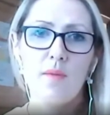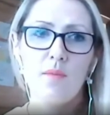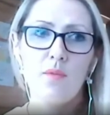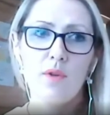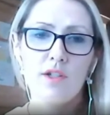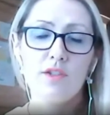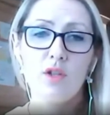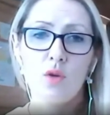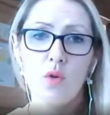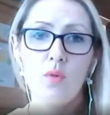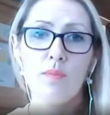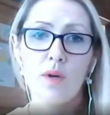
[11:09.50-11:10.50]
where the
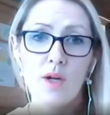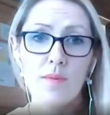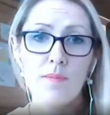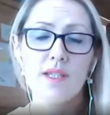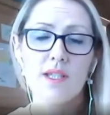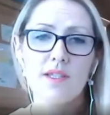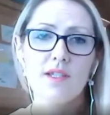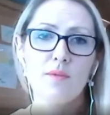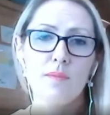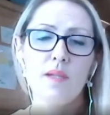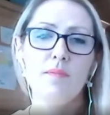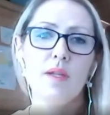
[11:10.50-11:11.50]
whole purpose is to
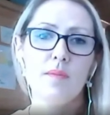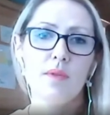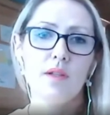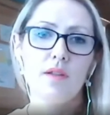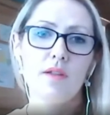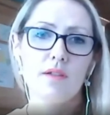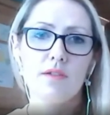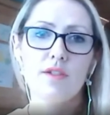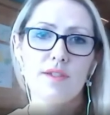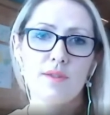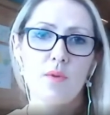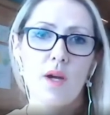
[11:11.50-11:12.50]
meet people,
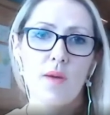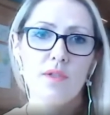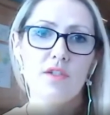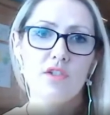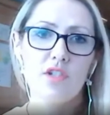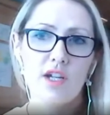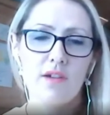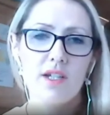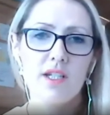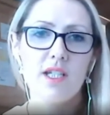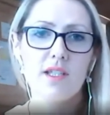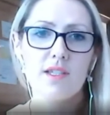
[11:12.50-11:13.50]
to swap, to share
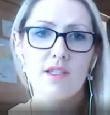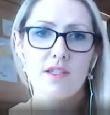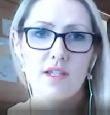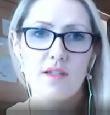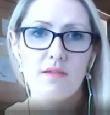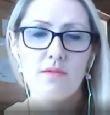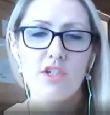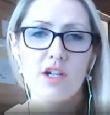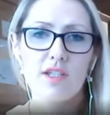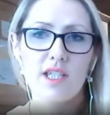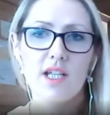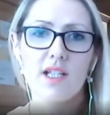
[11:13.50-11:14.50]
ideas, to share
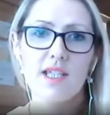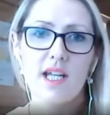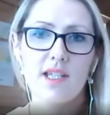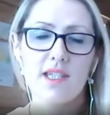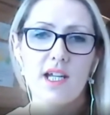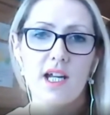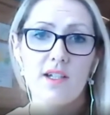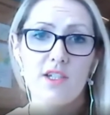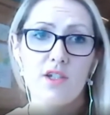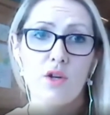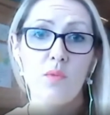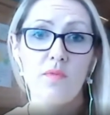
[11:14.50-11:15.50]
skill sets, and
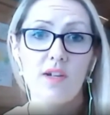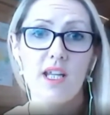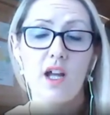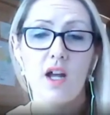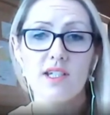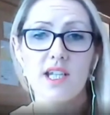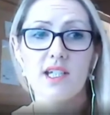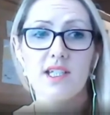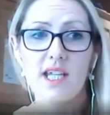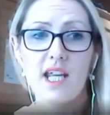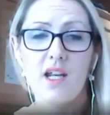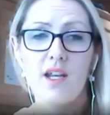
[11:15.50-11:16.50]
to hopefully contact
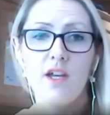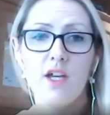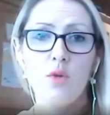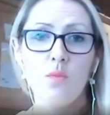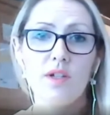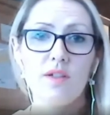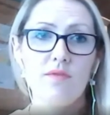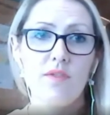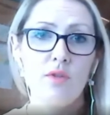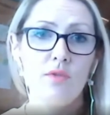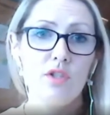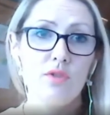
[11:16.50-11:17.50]
again with a
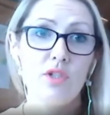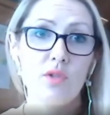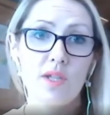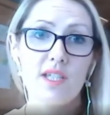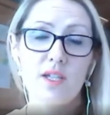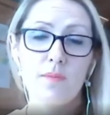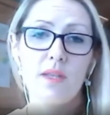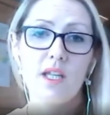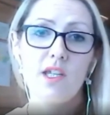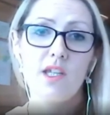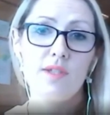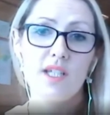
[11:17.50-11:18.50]
view to doing
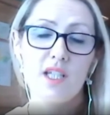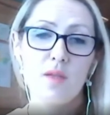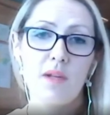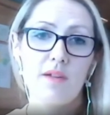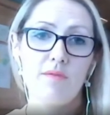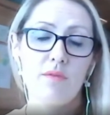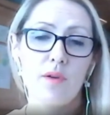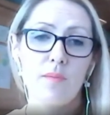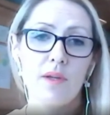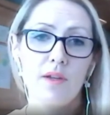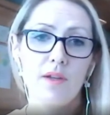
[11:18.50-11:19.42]
something using the platform.